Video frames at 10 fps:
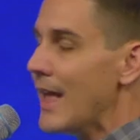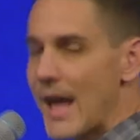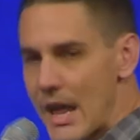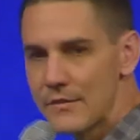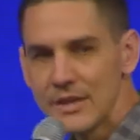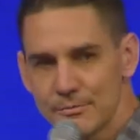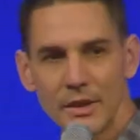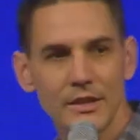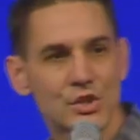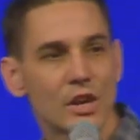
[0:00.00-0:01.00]
out of his
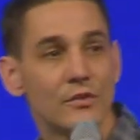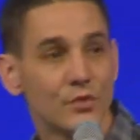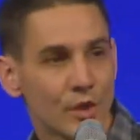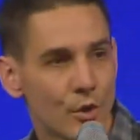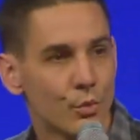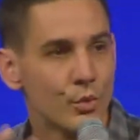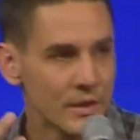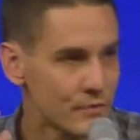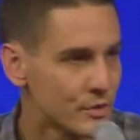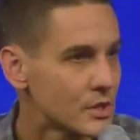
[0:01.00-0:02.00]
belly shall flow
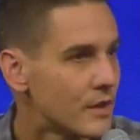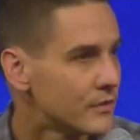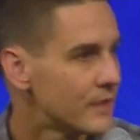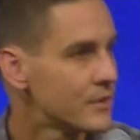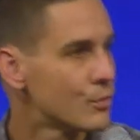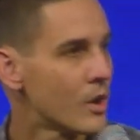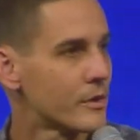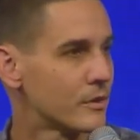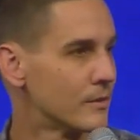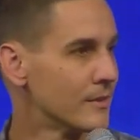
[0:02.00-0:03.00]
rivers of living
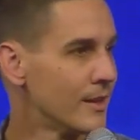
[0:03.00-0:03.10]
water.